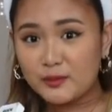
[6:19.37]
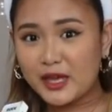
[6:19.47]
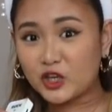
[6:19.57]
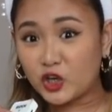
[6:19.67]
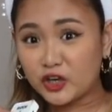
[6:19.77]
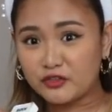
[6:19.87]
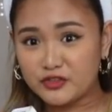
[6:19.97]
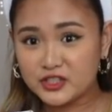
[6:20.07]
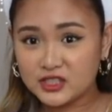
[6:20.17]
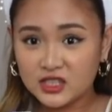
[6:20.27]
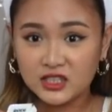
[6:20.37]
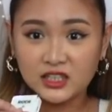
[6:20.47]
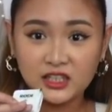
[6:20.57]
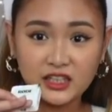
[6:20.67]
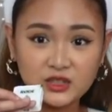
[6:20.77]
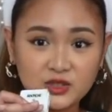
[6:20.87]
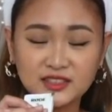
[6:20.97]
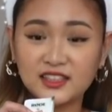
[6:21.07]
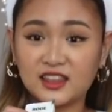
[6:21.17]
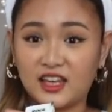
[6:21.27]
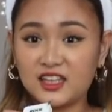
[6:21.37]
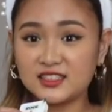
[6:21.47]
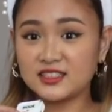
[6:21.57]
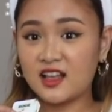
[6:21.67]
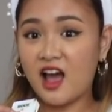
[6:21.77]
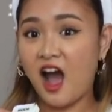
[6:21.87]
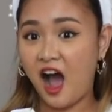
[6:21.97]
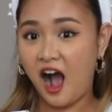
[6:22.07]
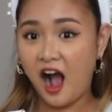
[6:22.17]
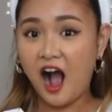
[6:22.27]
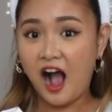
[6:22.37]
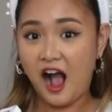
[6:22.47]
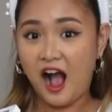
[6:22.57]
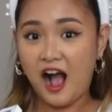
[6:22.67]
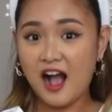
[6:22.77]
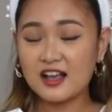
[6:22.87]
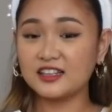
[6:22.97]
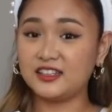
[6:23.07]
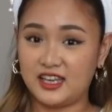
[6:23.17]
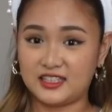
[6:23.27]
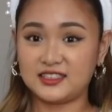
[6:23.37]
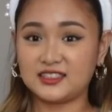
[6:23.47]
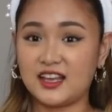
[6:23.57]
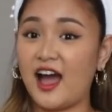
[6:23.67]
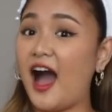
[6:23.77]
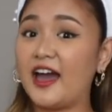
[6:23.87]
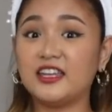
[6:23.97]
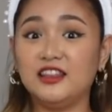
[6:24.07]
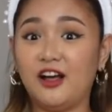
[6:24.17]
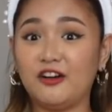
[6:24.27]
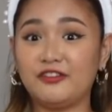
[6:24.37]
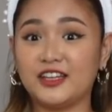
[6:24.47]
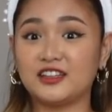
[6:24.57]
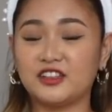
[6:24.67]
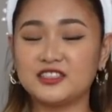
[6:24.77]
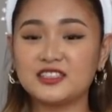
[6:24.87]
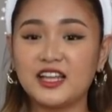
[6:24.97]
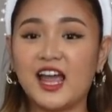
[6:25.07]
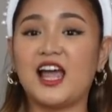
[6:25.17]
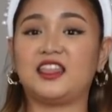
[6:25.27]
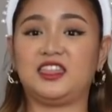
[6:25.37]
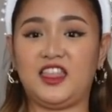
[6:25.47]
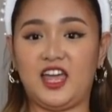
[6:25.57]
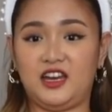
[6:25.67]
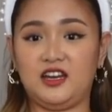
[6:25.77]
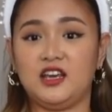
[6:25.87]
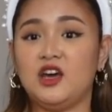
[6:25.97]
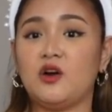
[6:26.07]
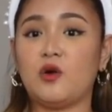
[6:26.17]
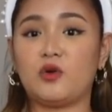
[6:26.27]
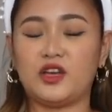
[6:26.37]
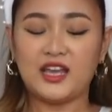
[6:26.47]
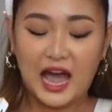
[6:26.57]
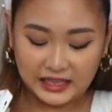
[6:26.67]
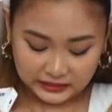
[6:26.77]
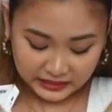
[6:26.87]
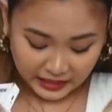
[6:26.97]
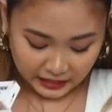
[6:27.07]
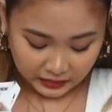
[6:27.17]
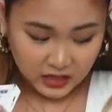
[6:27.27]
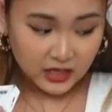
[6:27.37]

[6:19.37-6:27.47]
my curves. Can you see this? Yes, I love it. This is like a 10. Okay, a 10.